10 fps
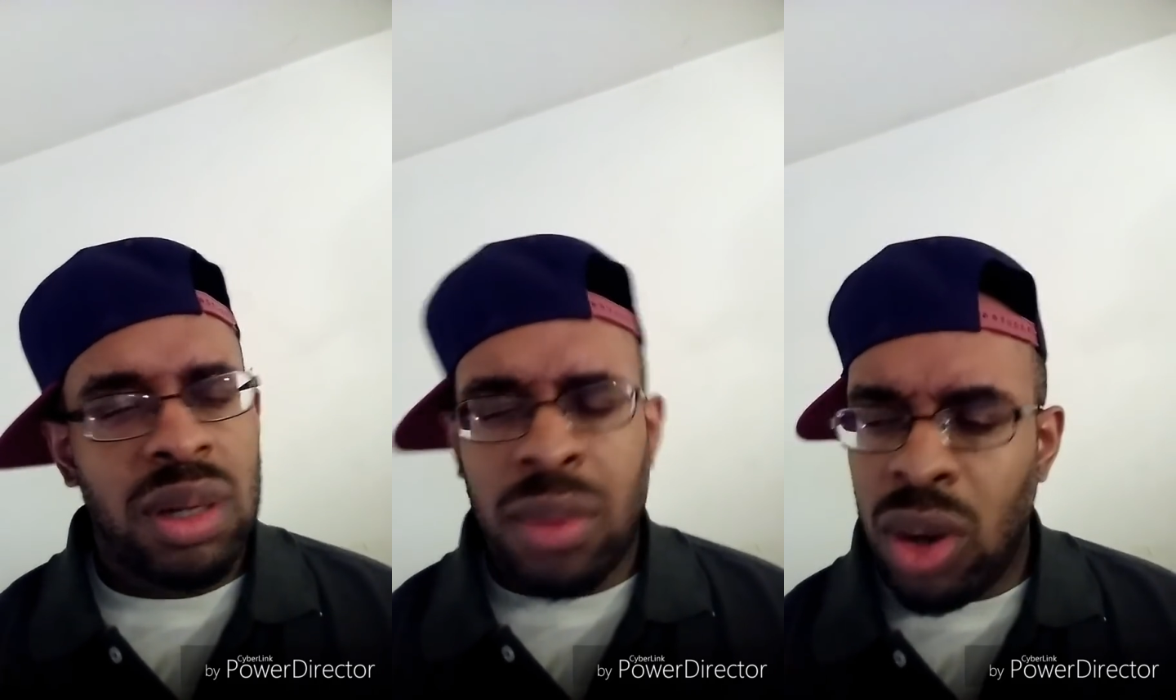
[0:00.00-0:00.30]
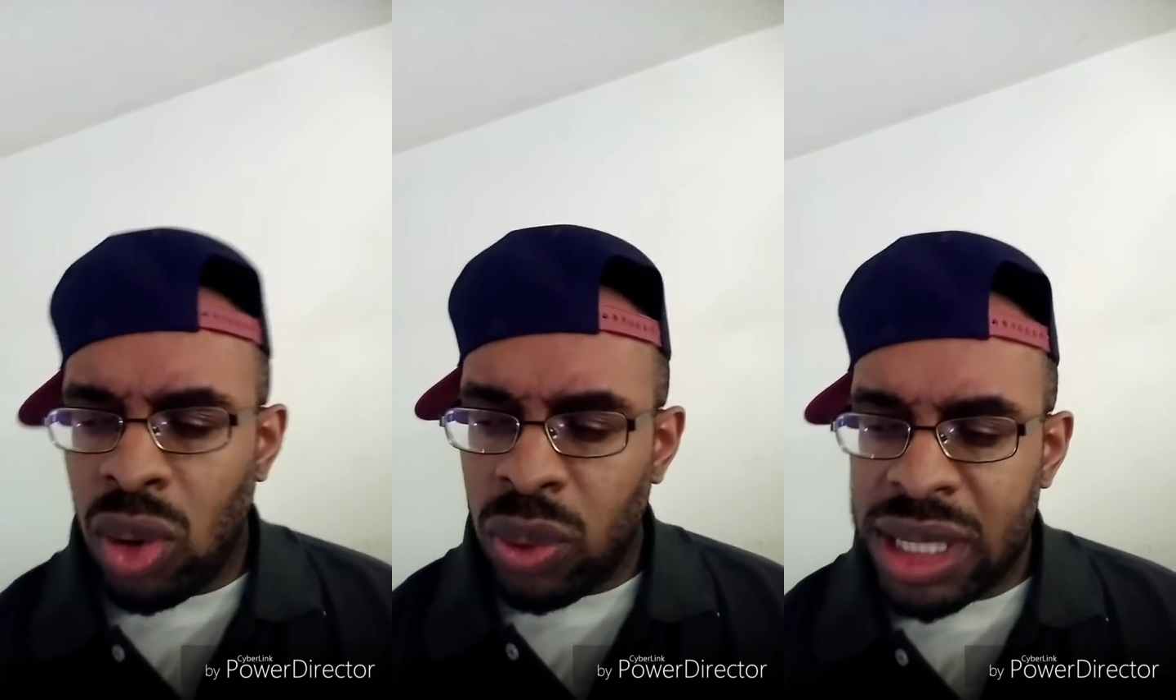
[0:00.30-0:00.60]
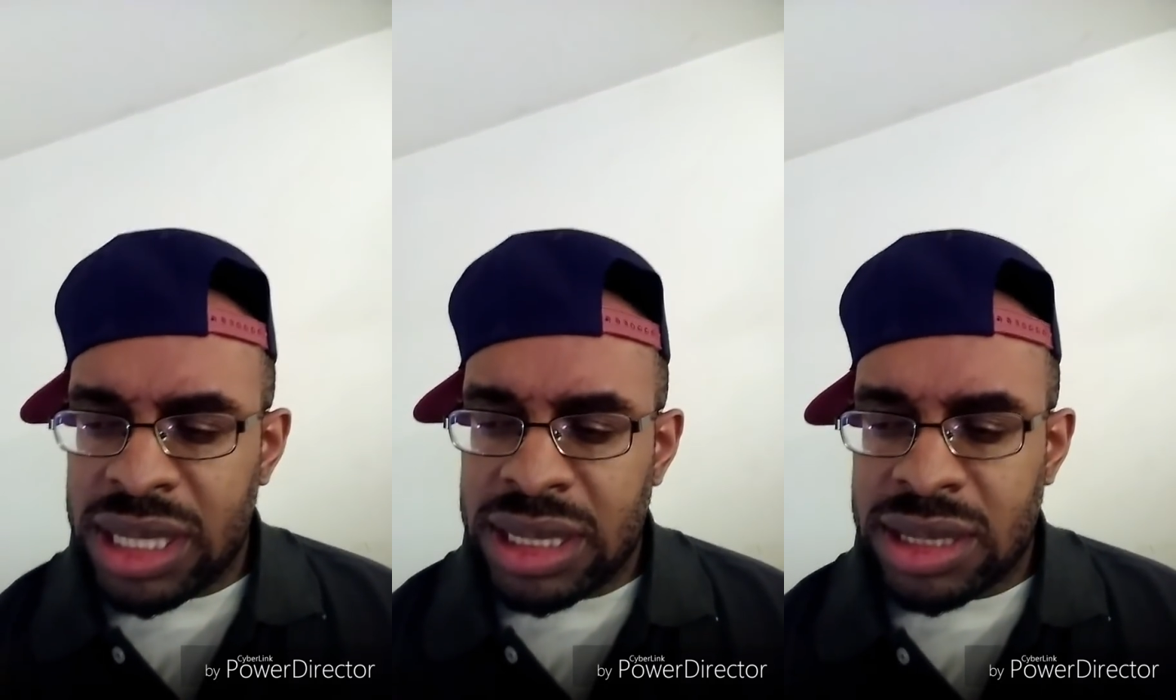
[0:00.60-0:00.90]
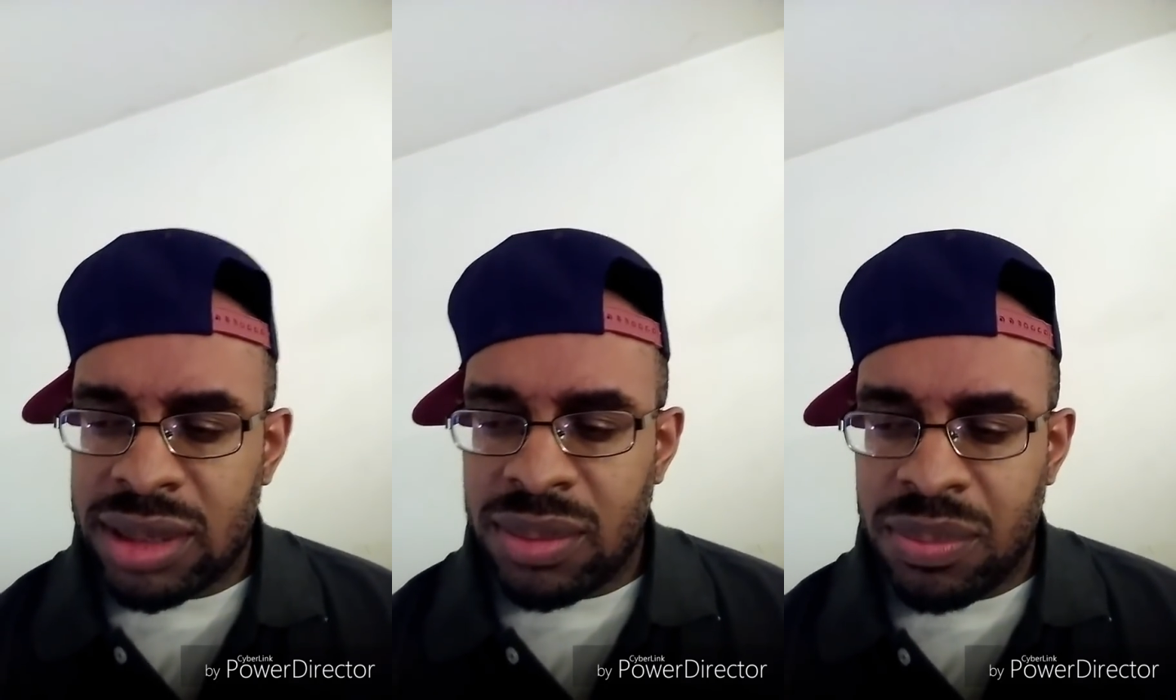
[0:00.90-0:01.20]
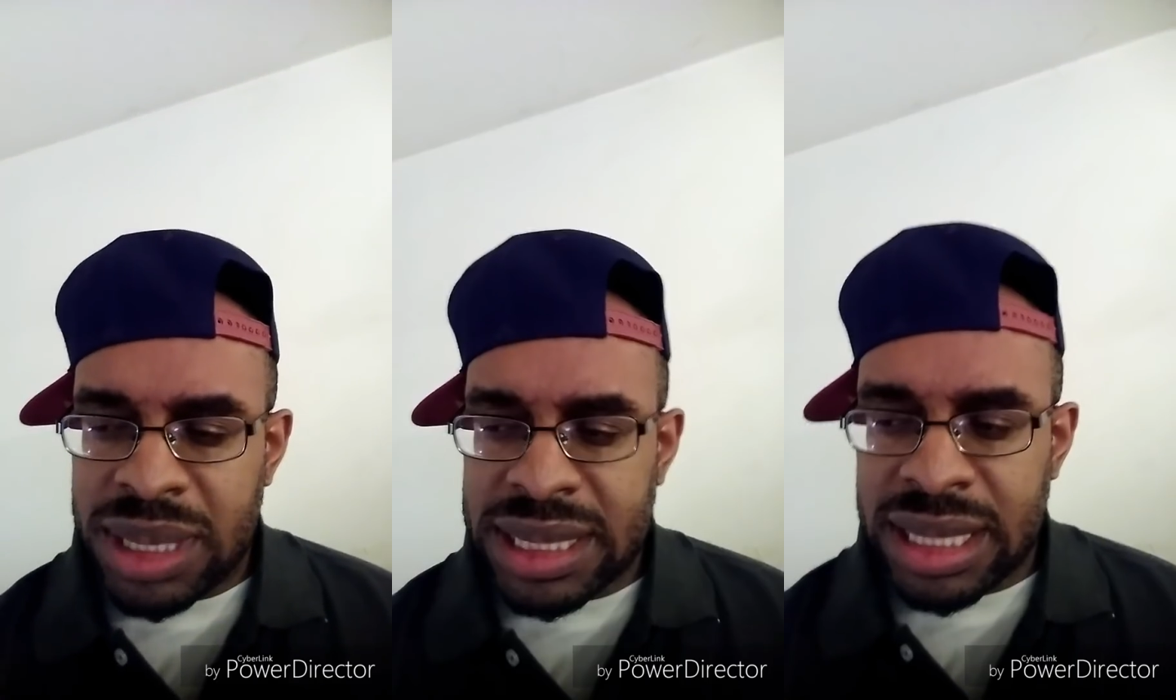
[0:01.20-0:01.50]
I'm always
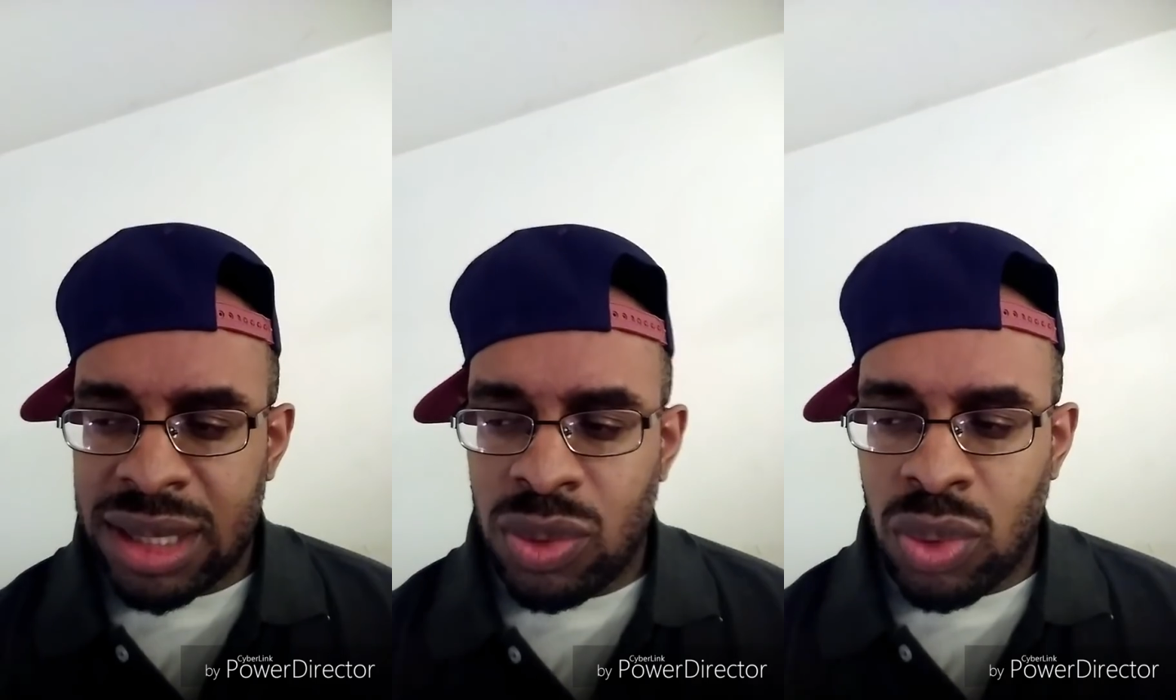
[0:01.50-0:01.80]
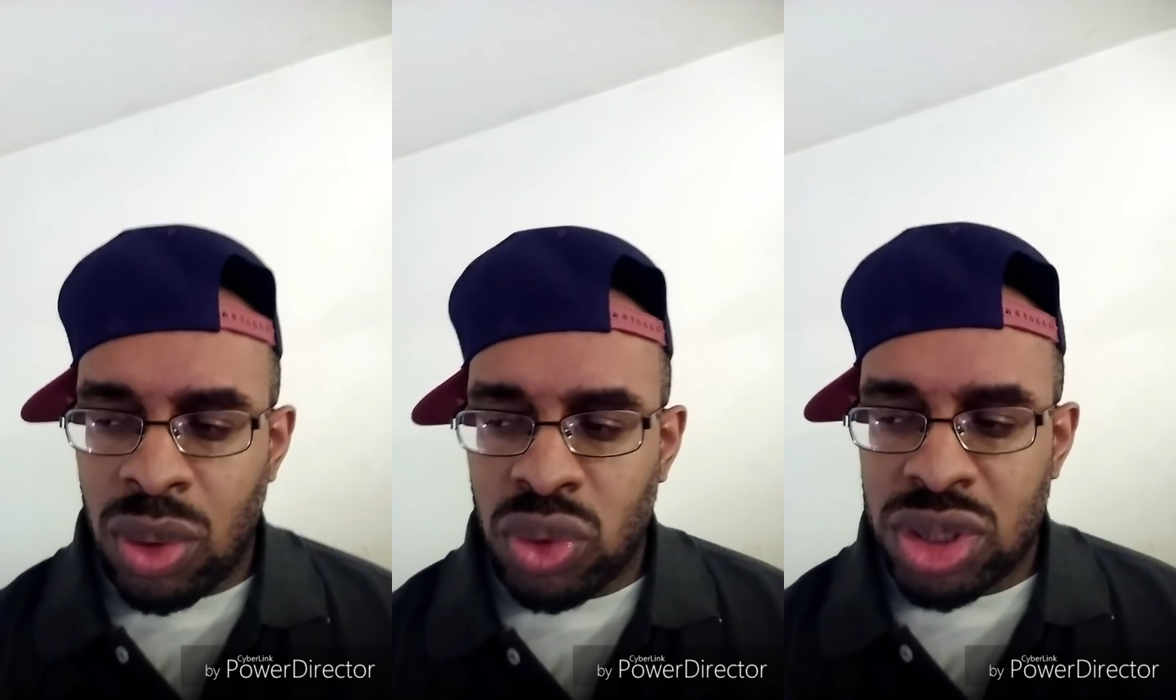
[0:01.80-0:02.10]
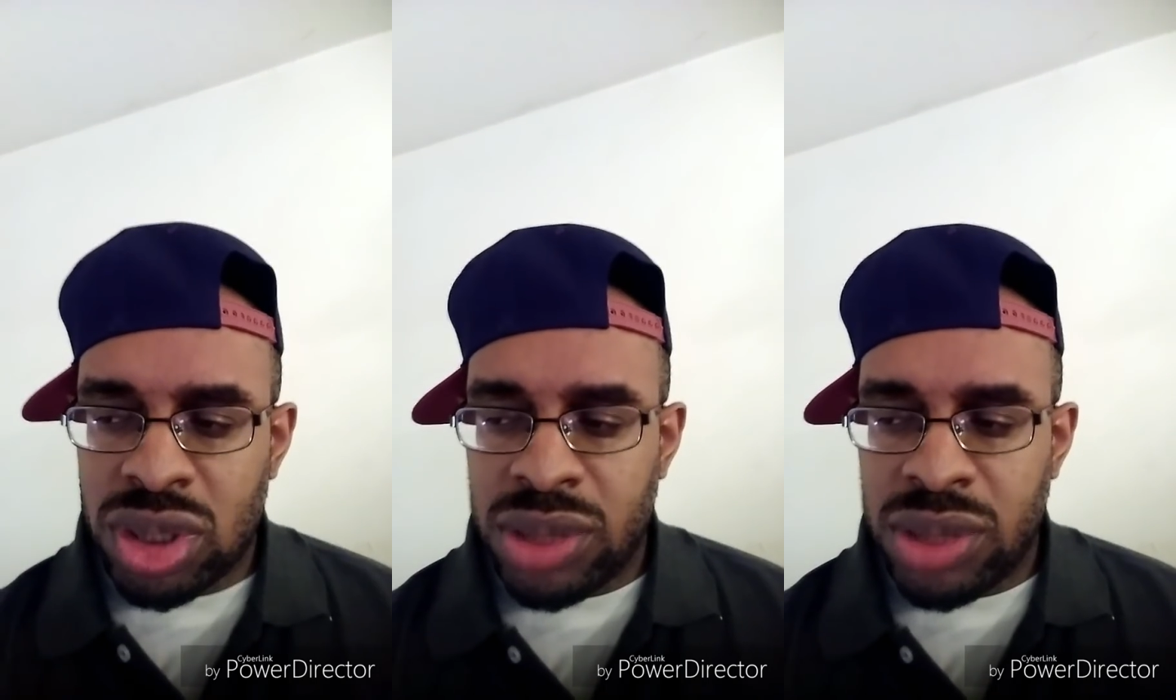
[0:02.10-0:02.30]
mentally woke